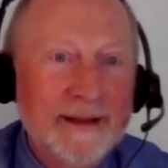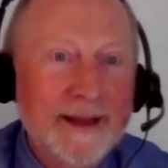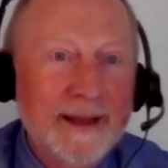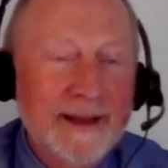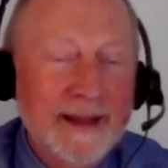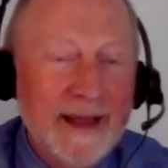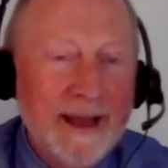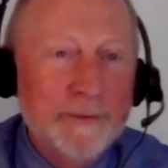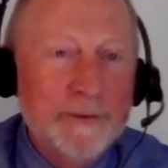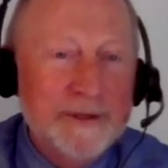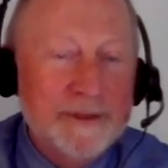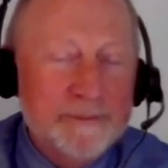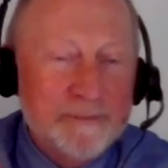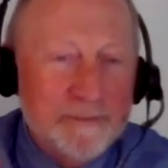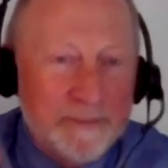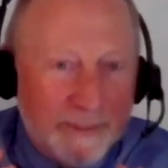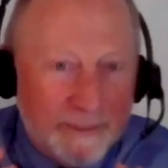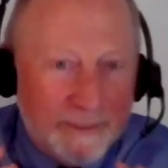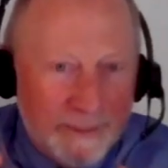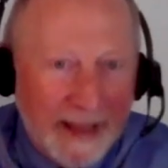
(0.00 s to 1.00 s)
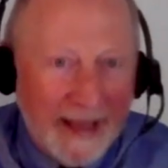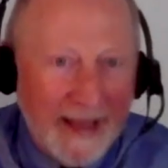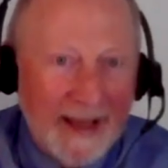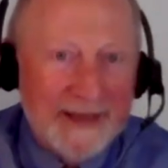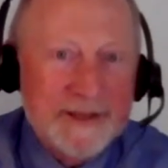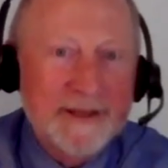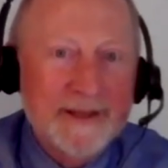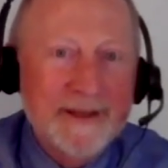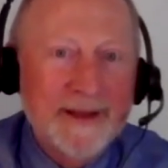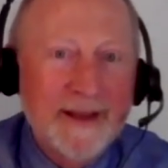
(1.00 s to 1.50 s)
And that was
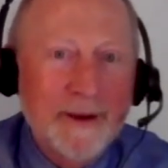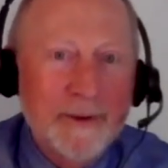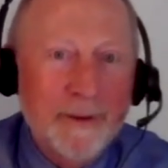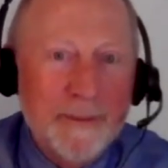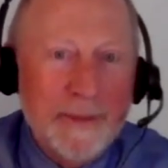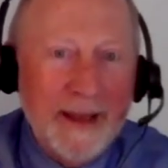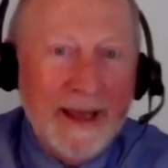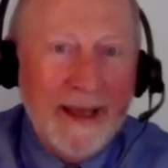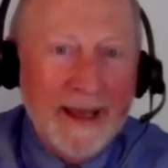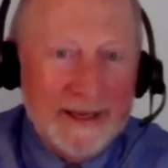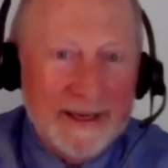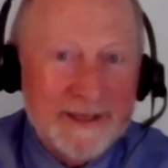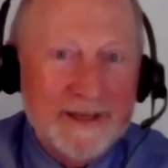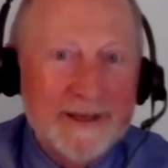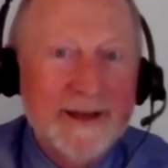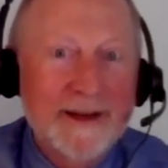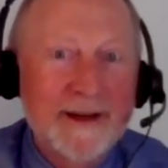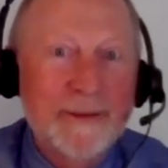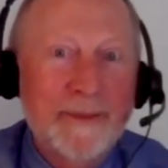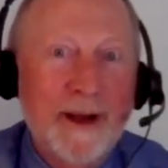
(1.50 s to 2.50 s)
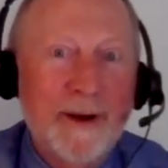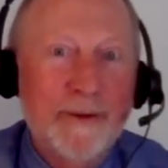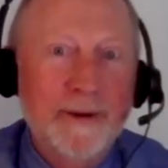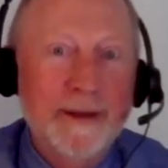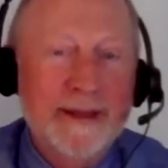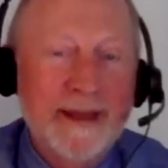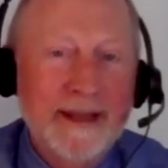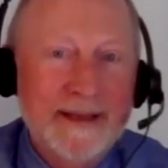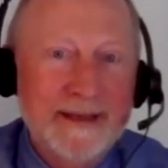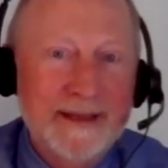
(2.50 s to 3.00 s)
passion. They were passionate about
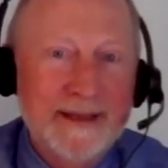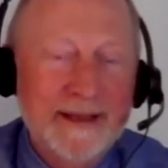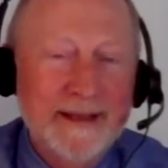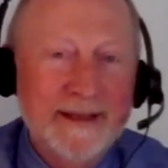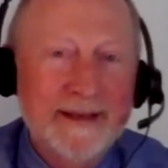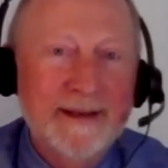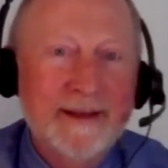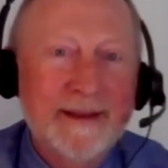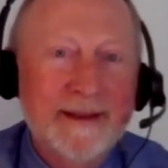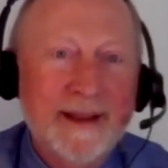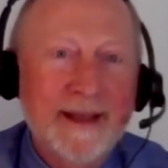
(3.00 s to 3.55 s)
what they did.